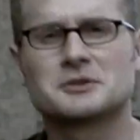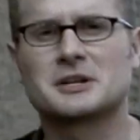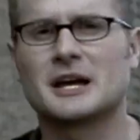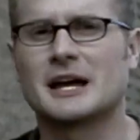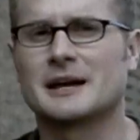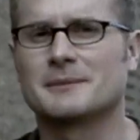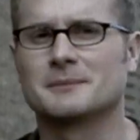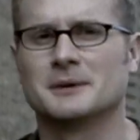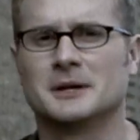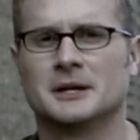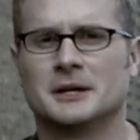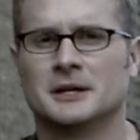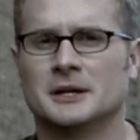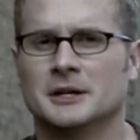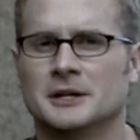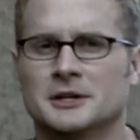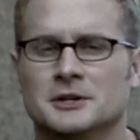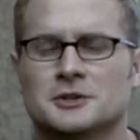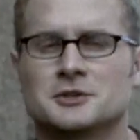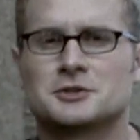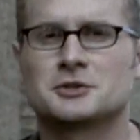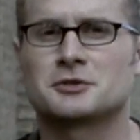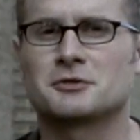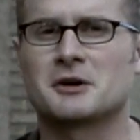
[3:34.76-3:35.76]
time,
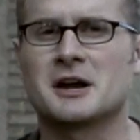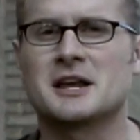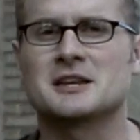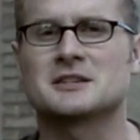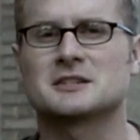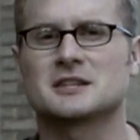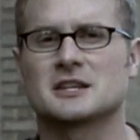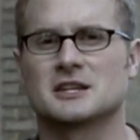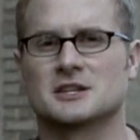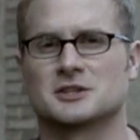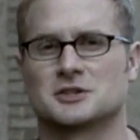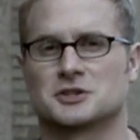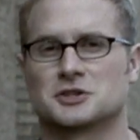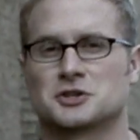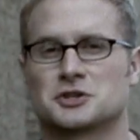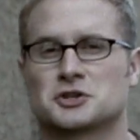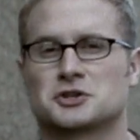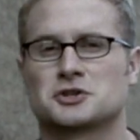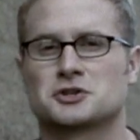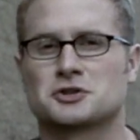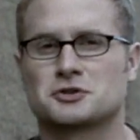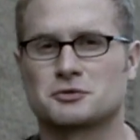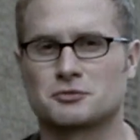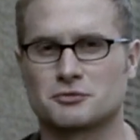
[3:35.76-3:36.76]
Trace is
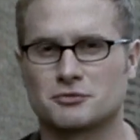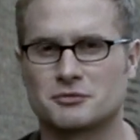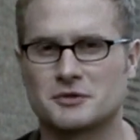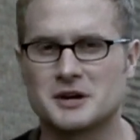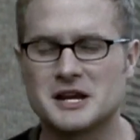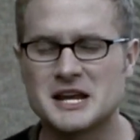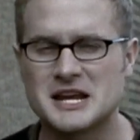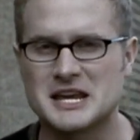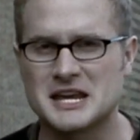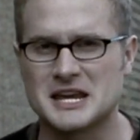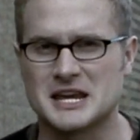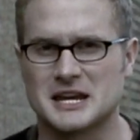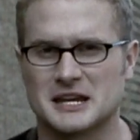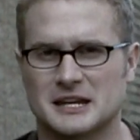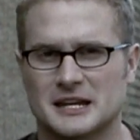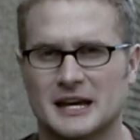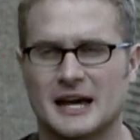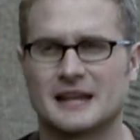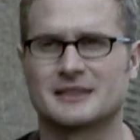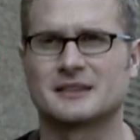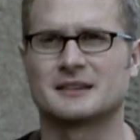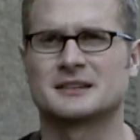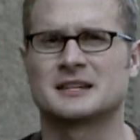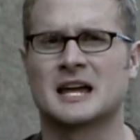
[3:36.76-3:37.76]
shrieking
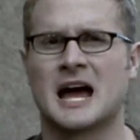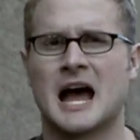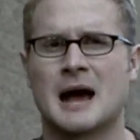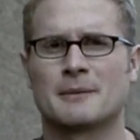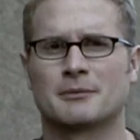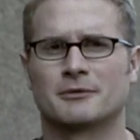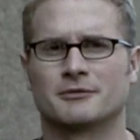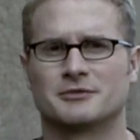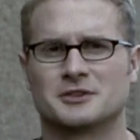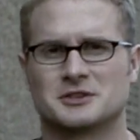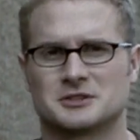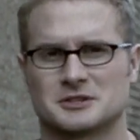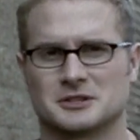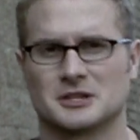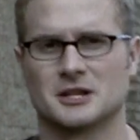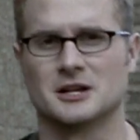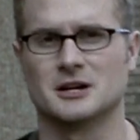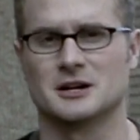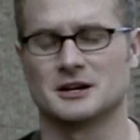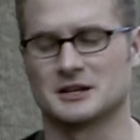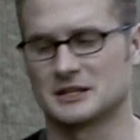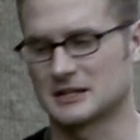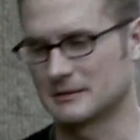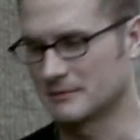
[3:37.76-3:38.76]
at the top of his
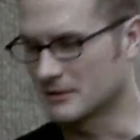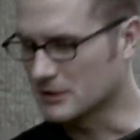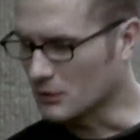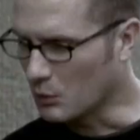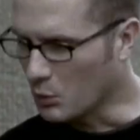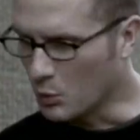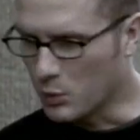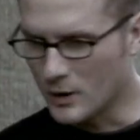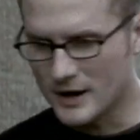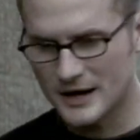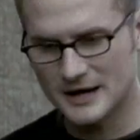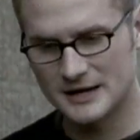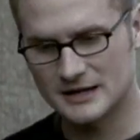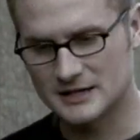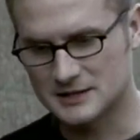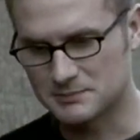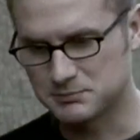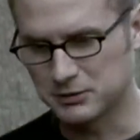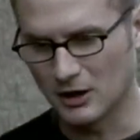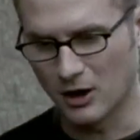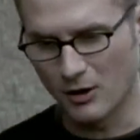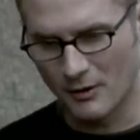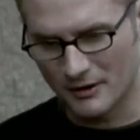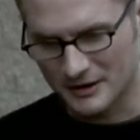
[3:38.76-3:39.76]
lungs. I mean, the wind is
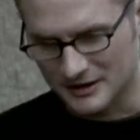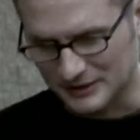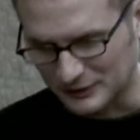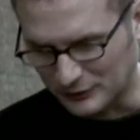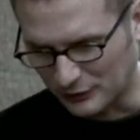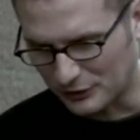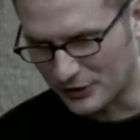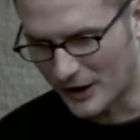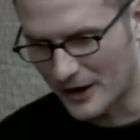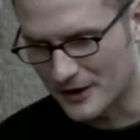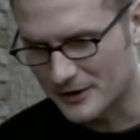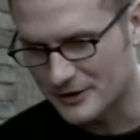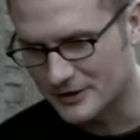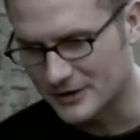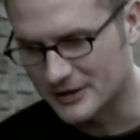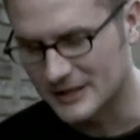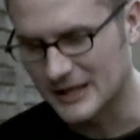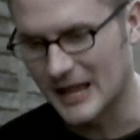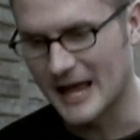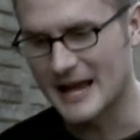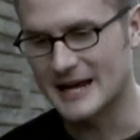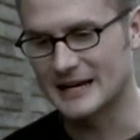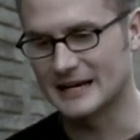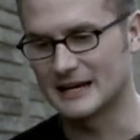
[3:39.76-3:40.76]
blowing, it's thunder and
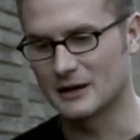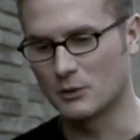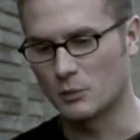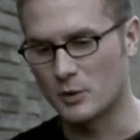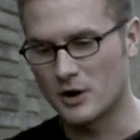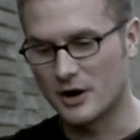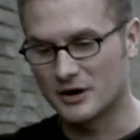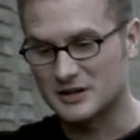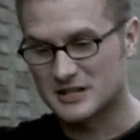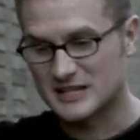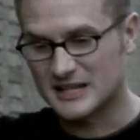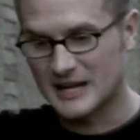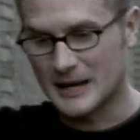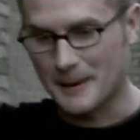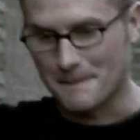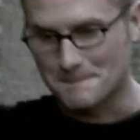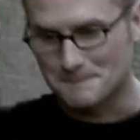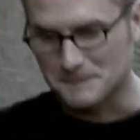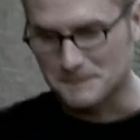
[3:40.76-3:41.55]
lightning, and we are just getting